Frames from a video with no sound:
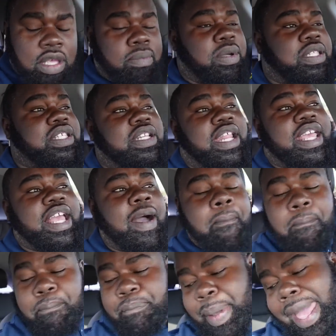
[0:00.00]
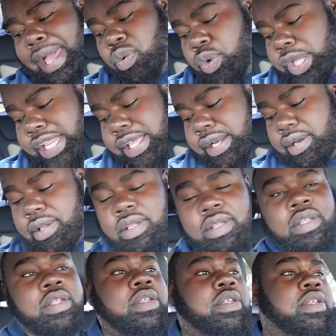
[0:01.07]
But today I'm back with it,
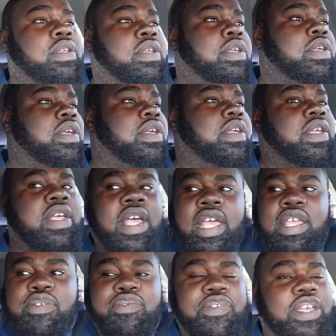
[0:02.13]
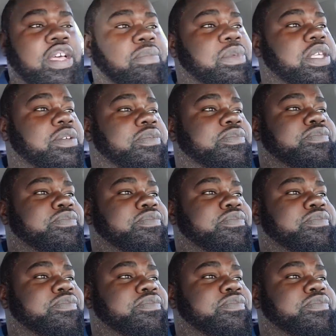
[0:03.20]
and you feel me?